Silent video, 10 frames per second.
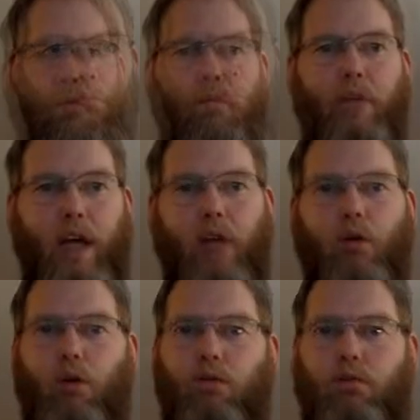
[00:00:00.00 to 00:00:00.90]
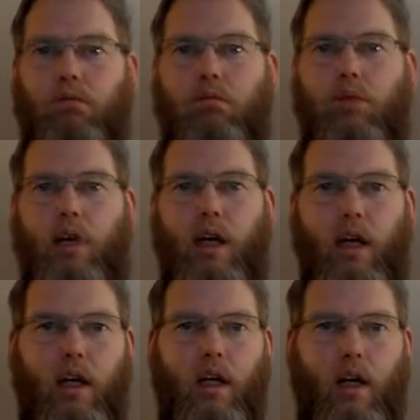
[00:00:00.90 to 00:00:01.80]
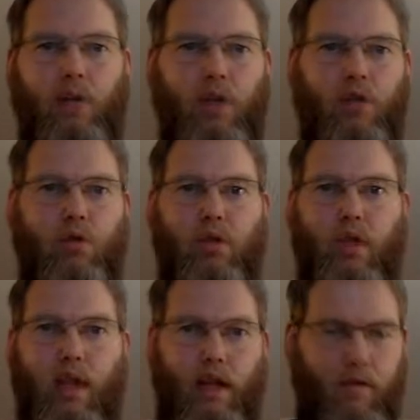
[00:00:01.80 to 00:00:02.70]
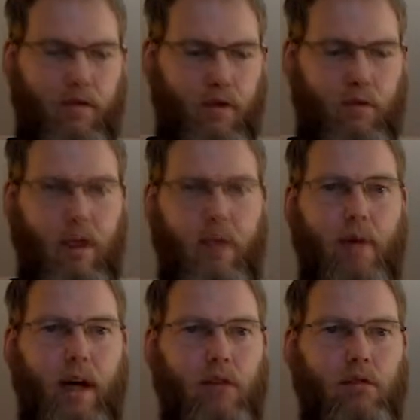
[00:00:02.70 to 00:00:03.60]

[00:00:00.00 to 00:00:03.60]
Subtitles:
piano, and I'm just using that for playback.